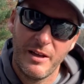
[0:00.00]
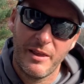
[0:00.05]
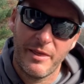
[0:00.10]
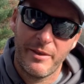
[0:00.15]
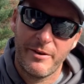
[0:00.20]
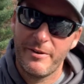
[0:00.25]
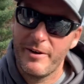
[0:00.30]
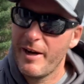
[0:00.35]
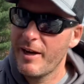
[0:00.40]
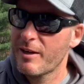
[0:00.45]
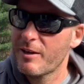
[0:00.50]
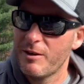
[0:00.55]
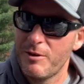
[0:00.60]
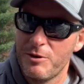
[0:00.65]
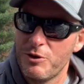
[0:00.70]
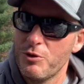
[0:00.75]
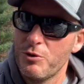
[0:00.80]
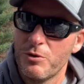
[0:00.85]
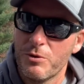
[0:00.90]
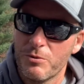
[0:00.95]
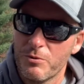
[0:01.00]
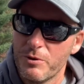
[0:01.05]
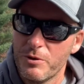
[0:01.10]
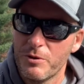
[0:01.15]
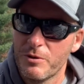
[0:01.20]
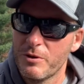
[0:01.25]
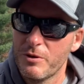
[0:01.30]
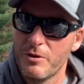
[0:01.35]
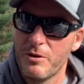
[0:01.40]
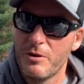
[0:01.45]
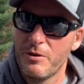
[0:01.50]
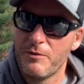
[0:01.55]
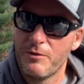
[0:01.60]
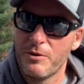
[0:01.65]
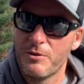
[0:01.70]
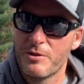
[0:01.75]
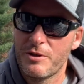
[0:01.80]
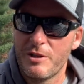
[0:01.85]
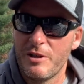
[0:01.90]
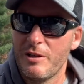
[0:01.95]
they're not going to do it real good if
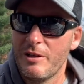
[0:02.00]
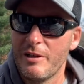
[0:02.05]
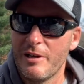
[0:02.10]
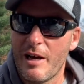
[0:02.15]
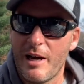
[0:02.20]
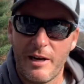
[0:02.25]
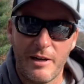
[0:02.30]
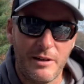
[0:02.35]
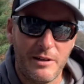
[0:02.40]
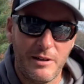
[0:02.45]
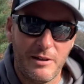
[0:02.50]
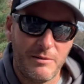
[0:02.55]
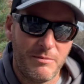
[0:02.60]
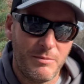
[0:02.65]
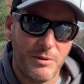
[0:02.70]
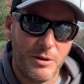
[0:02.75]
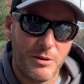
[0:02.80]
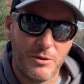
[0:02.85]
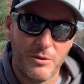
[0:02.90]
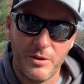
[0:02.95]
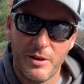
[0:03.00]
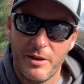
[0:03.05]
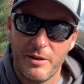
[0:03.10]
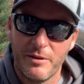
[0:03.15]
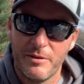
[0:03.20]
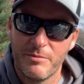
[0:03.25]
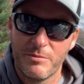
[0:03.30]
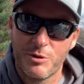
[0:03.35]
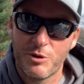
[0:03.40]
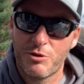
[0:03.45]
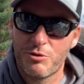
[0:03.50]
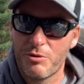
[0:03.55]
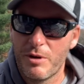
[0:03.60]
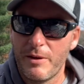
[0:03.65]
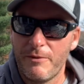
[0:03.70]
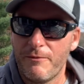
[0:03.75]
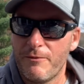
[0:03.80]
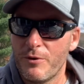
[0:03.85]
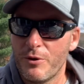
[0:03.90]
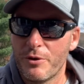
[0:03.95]
they're sitting on a, you know, on a
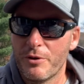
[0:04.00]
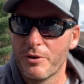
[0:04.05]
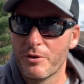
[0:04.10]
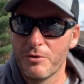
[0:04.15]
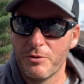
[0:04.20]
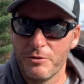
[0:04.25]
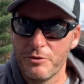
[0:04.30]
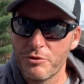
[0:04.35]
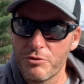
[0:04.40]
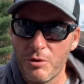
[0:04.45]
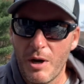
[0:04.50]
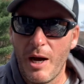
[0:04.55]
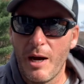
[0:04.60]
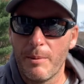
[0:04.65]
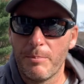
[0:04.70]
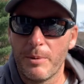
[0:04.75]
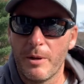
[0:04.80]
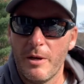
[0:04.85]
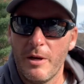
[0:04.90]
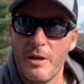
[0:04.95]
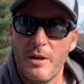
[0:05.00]
straight vertical drop.